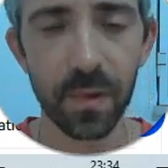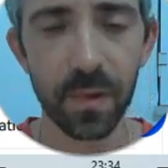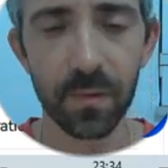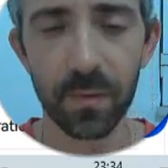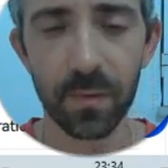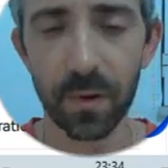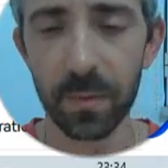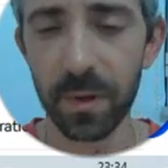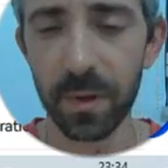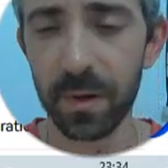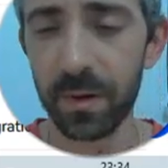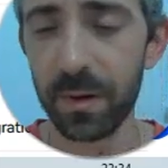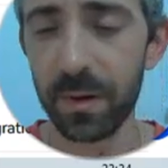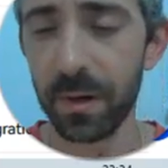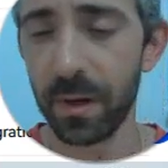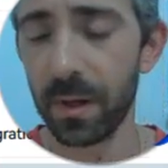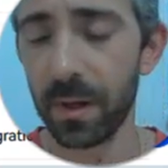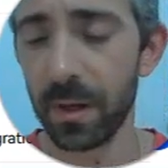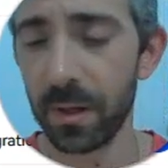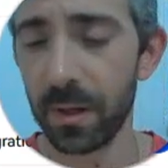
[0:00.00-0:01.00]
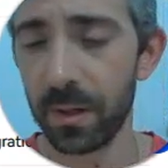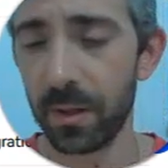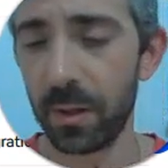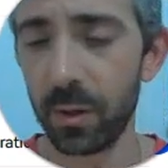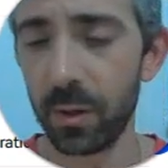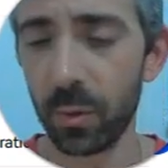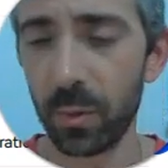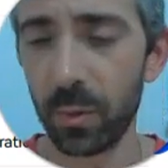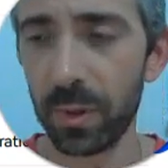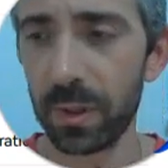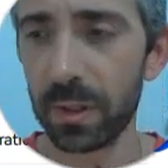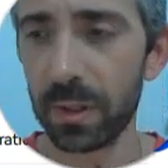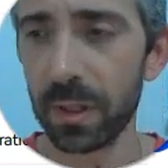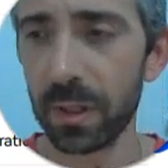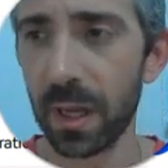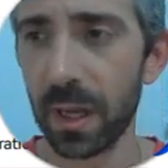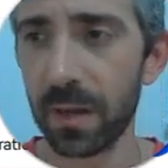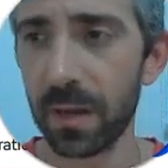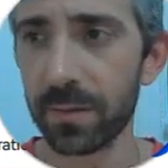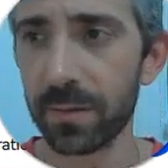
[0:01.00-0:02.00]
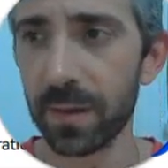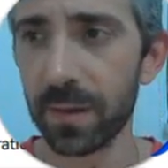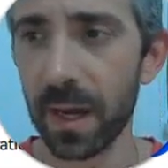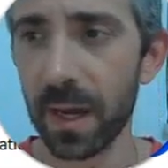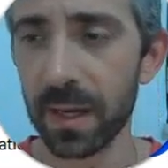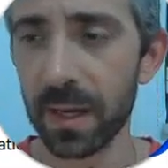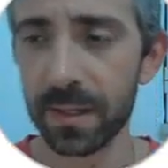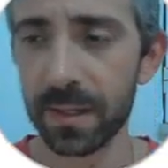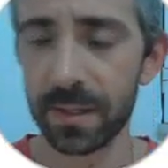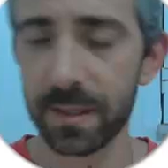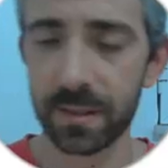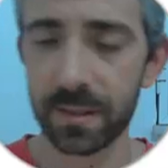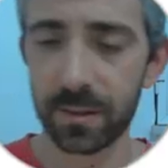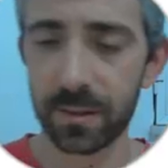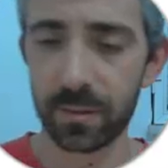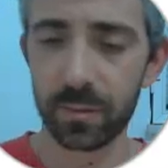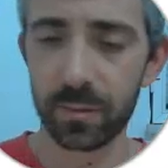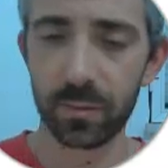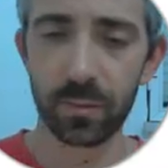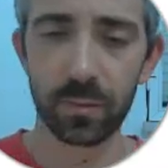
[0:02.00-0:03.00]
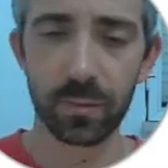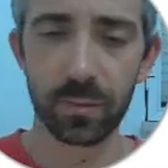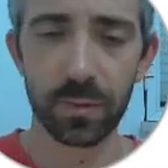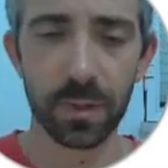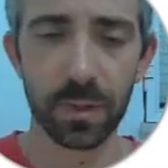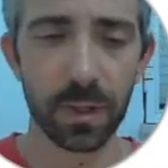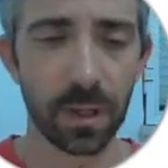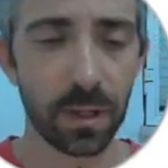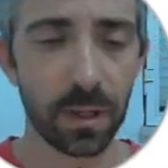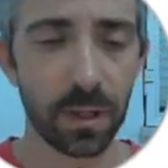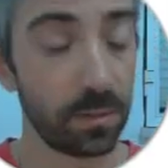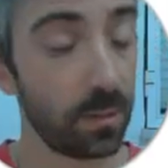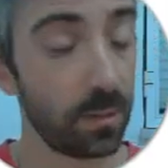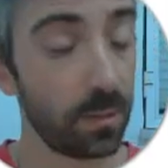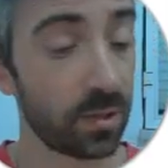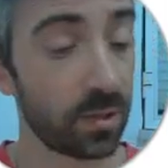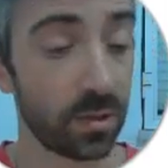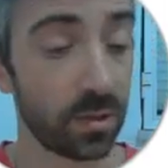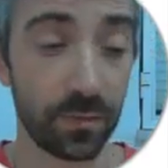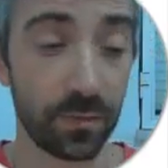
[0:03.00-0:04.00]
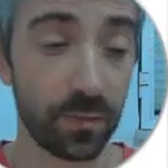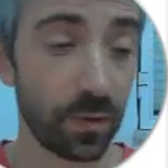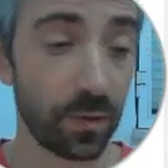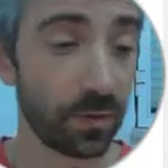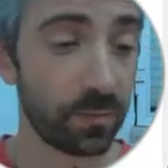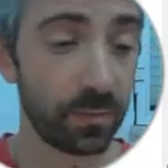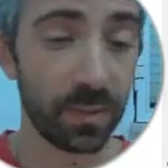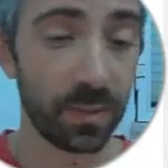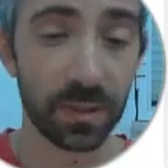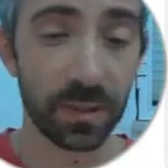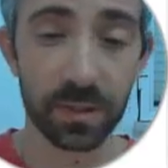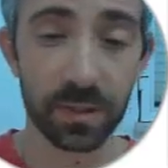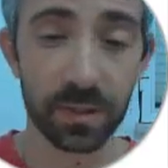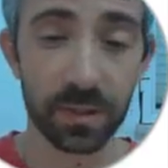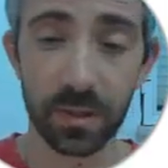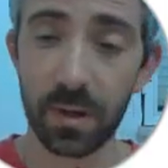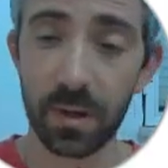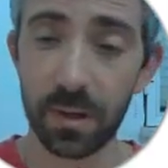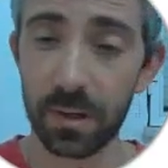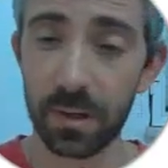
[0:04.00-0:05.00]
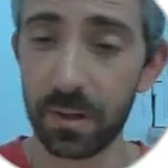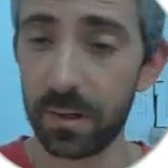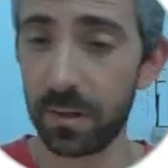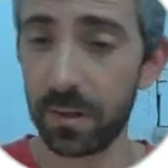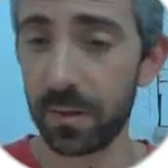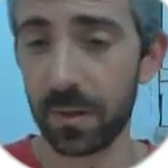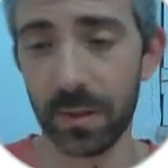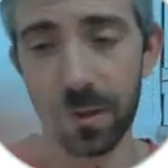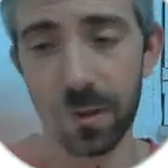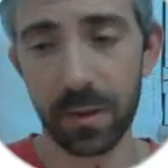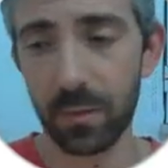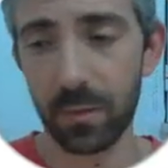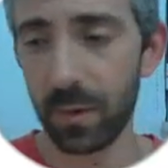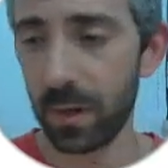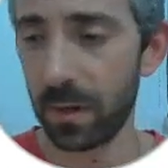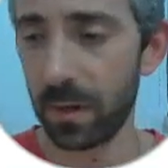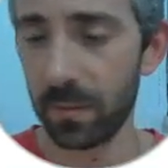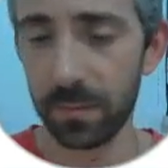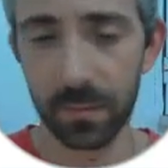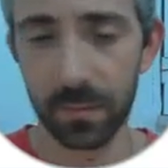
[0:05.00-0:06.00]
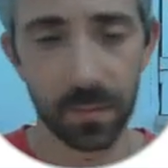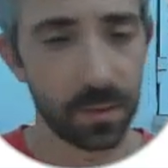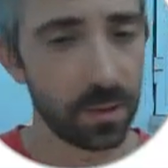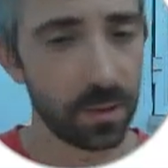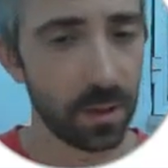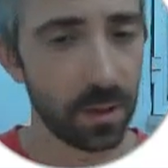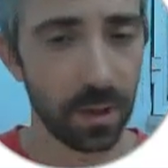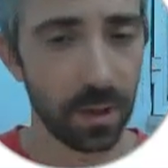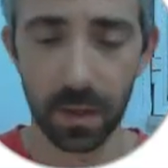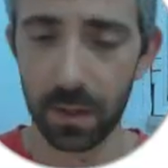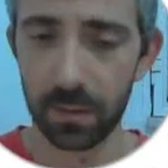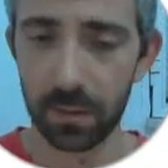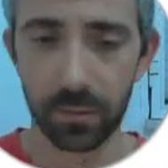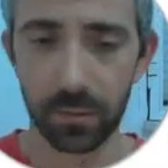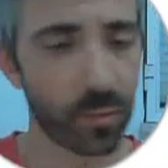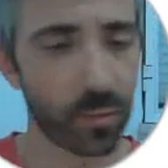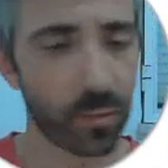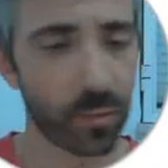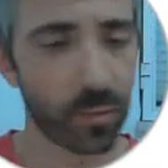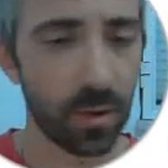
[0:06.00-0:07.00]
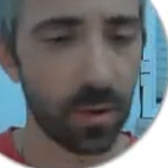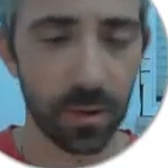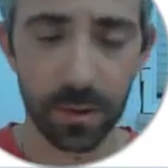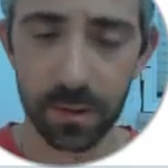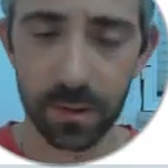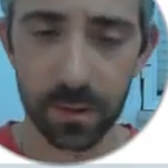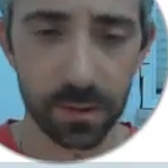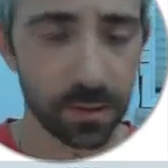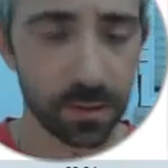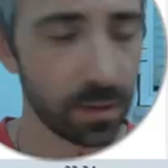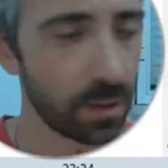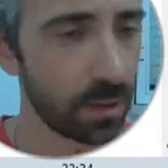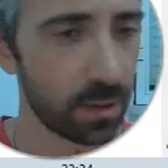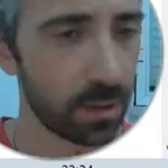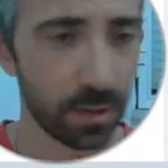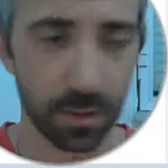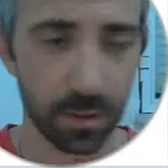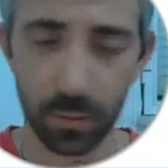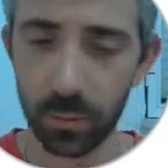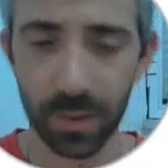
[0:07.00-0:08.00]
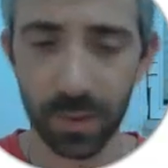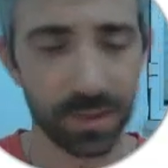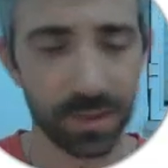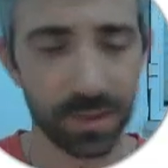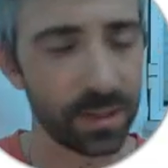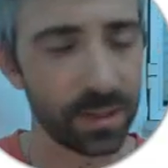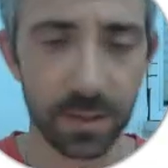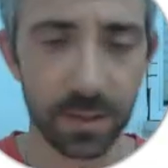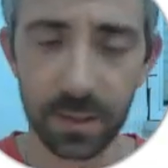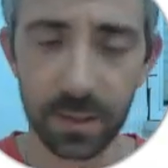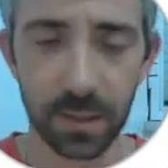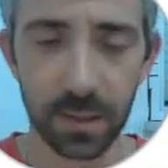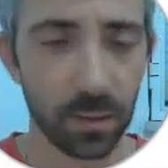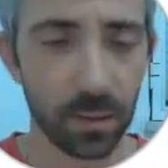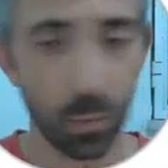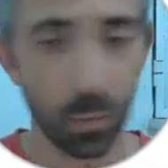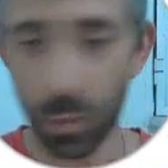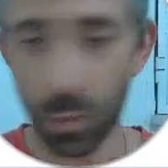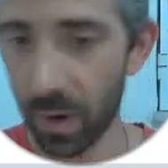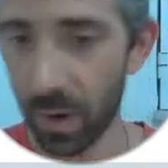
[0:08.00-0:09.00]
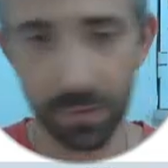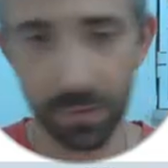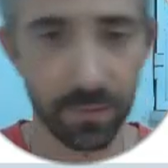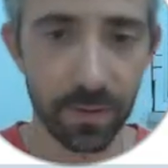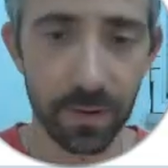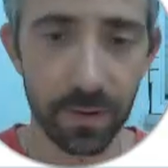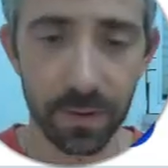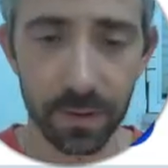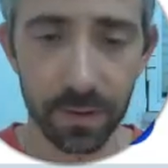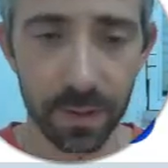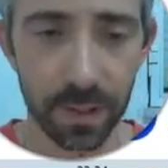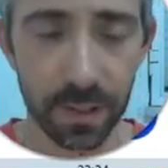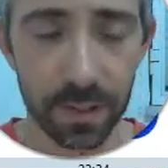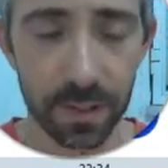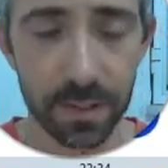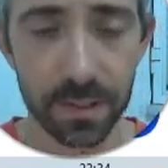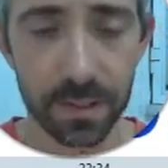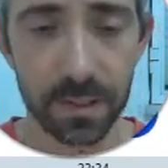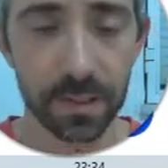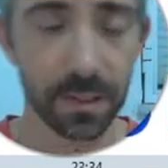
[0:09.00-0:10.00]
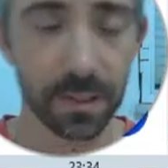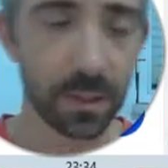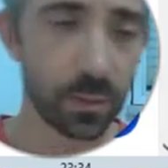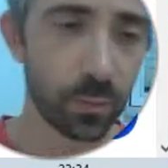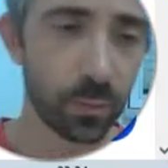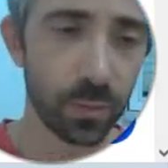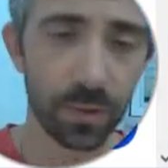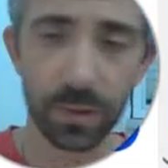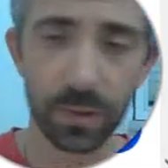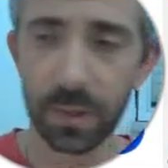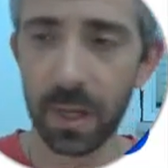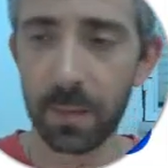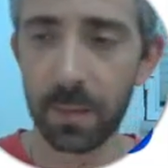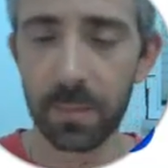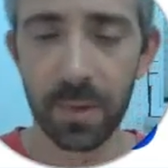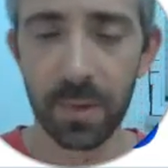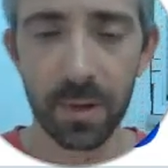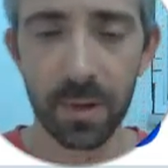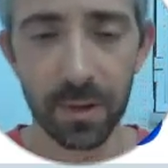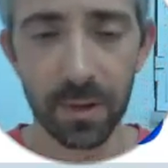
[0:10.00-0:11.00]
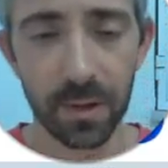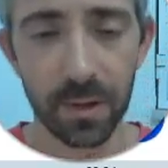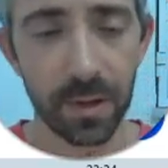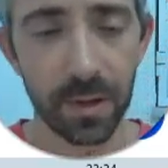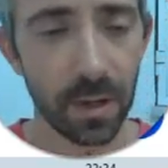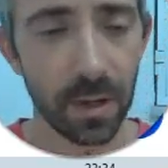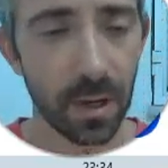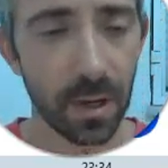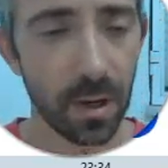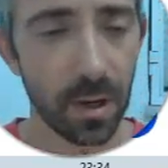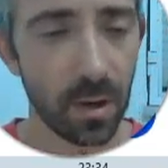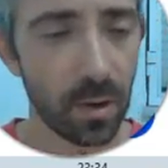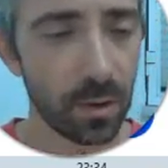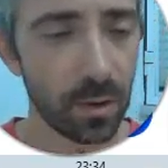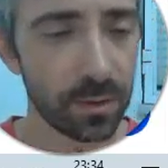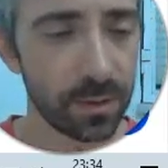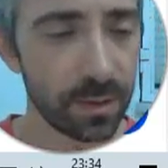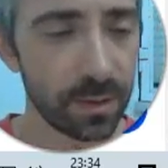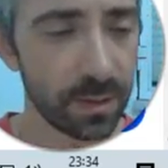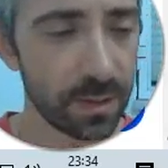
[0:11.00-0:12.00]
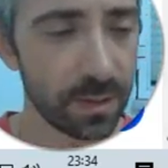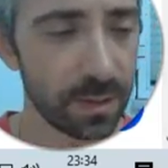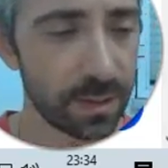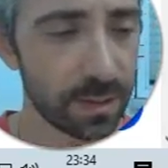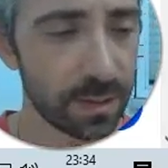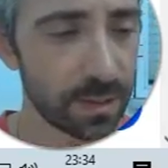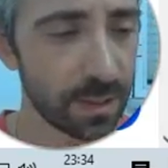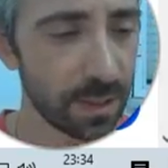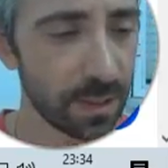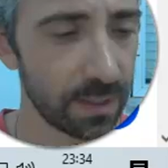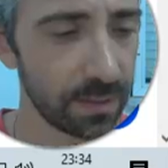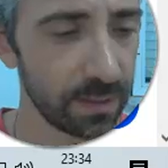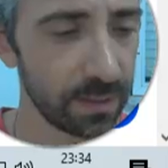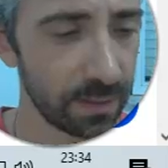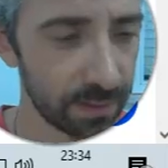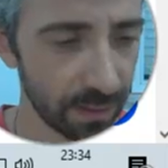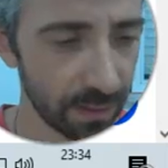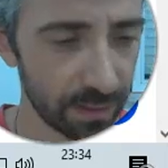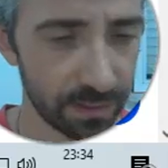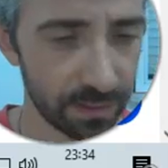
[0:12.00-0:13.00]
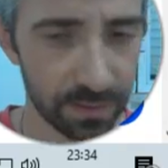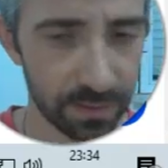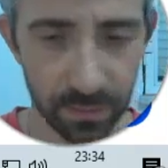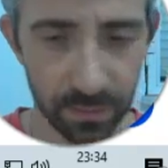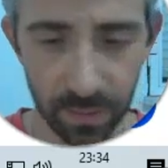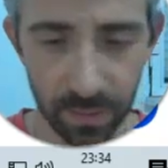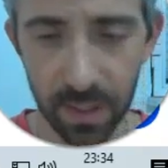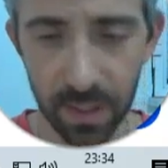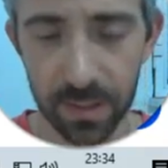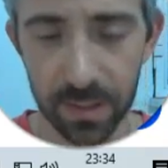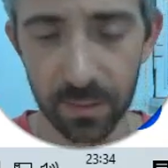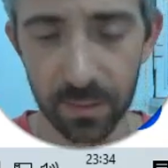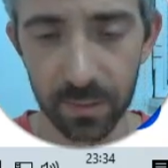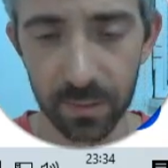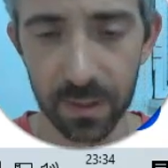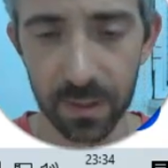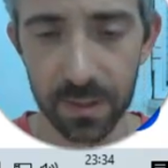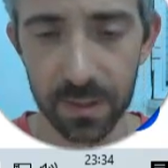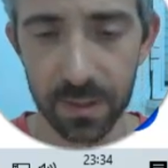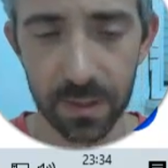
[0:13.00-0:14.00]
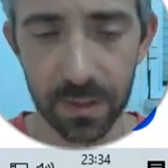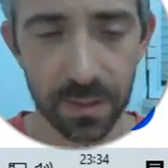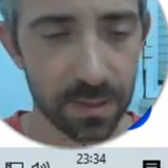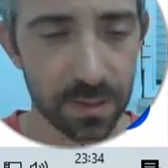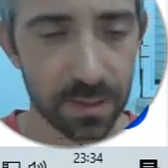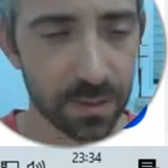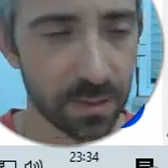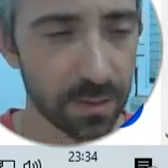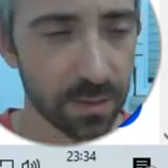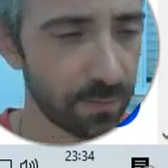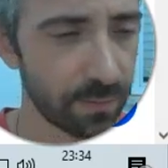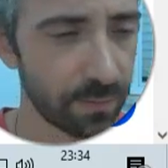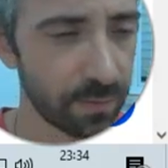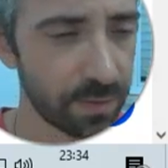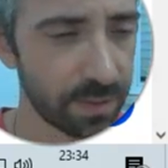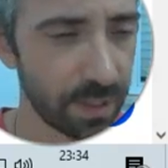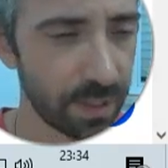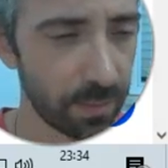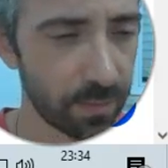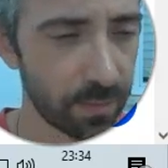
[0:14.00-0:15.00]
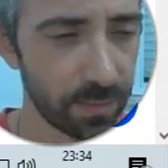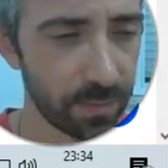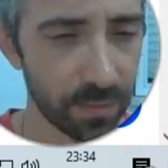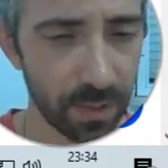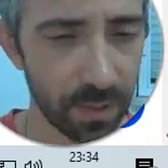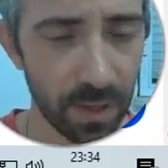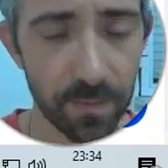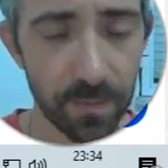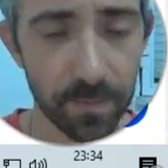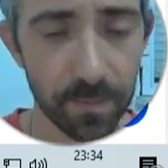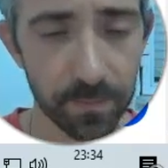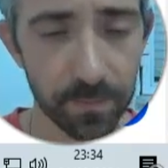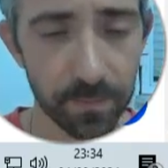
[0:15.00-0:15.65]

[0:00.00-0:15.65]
from here you will have access to the image. If you have Bitcoin, Ethereum, Tron, USDT, wherever it is, it will appear on these details. Okay, so this is first step. Okay,